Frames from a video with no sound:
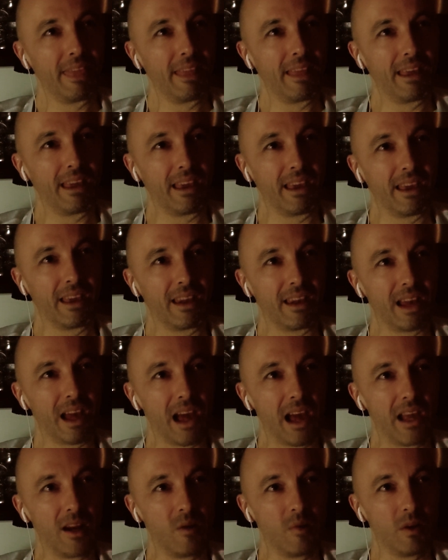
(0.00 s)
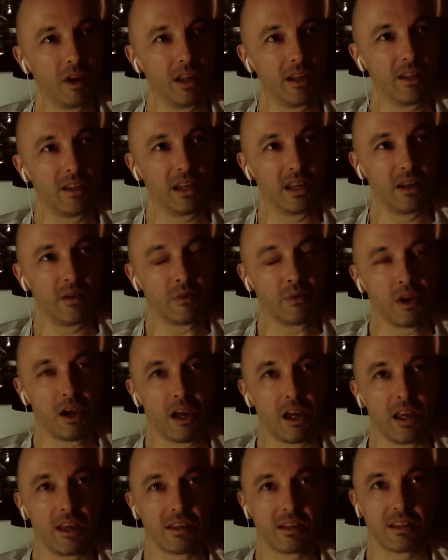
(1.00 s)
And I don't
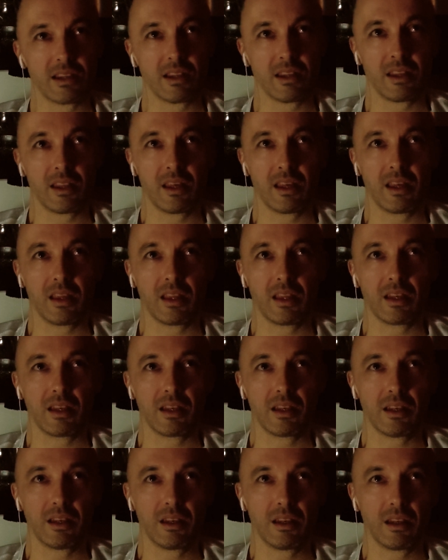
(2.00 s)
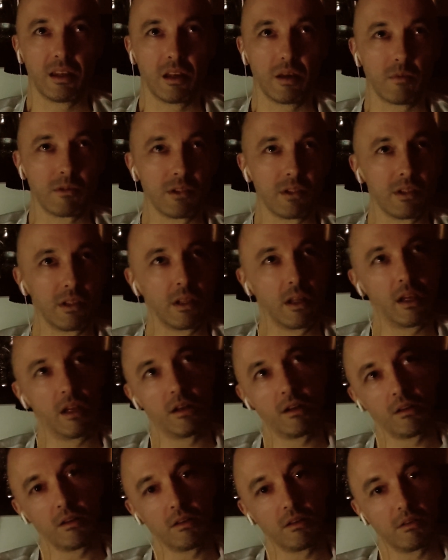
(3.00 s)
identify as the thing that comes in
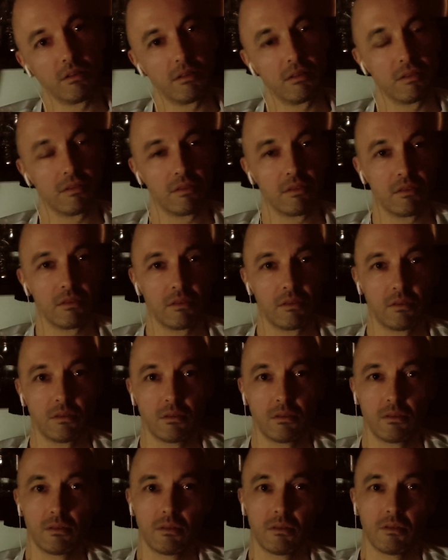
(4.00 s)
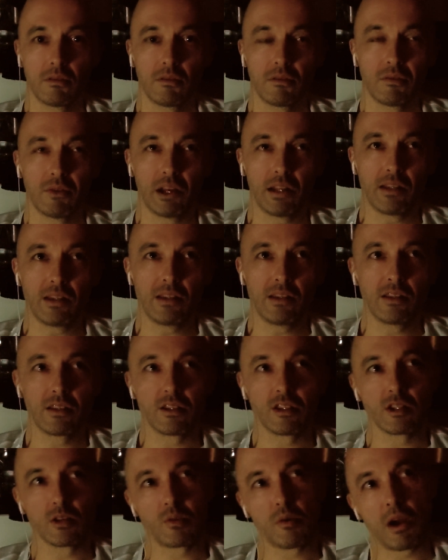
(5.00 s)
later. That's the
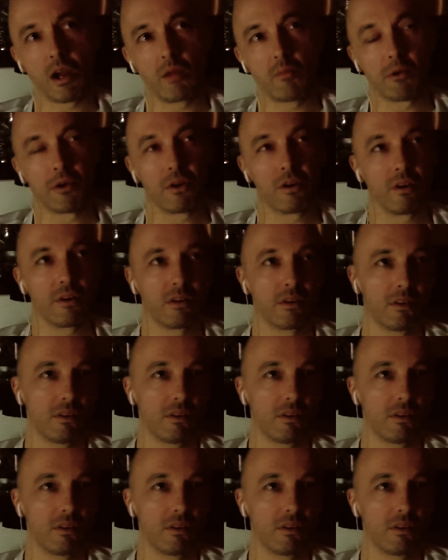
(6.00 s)
describer.